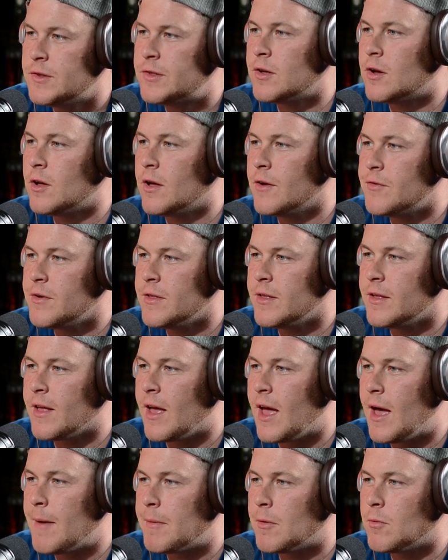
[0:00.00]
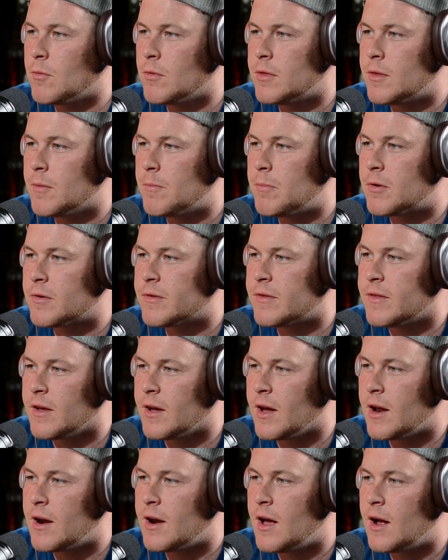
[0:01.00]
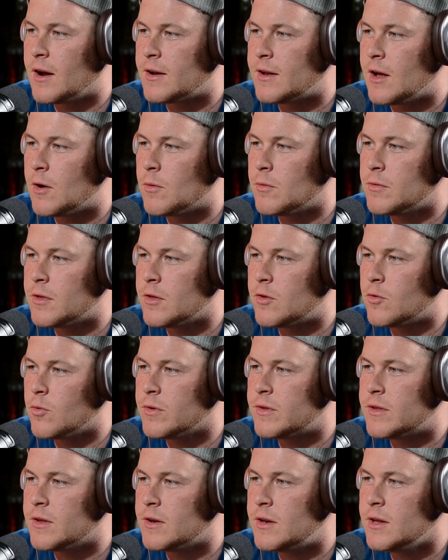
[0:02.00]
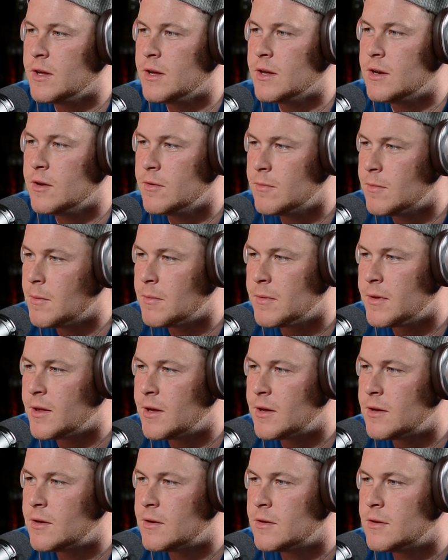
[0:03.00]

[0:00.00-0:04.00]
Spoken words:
saw everything that happened with the person that got knocked out with the twisted tea. Do you remember that?